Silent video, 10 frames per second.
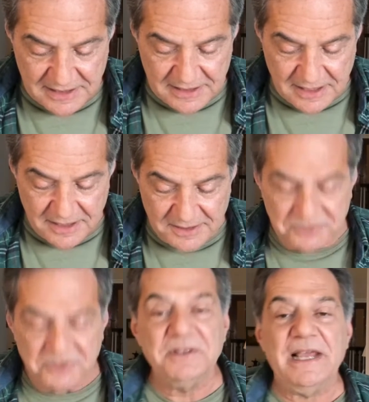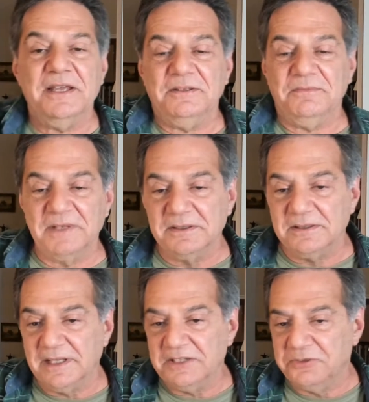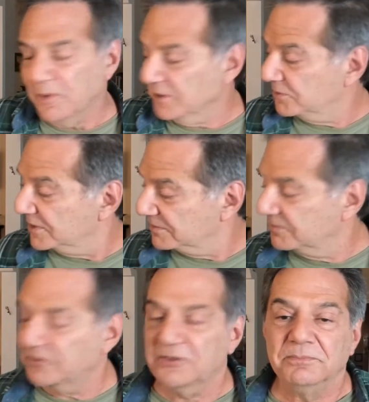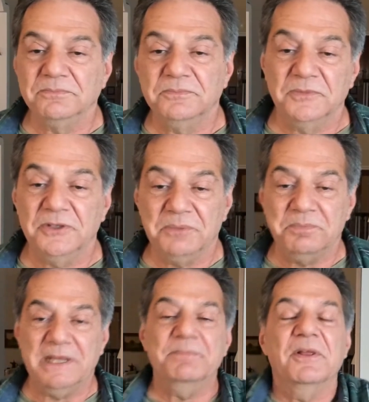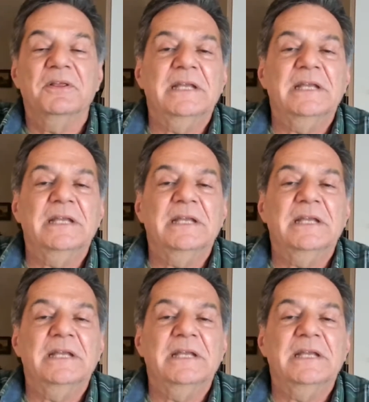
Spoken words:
So yeah, Glenn's worked with some good people.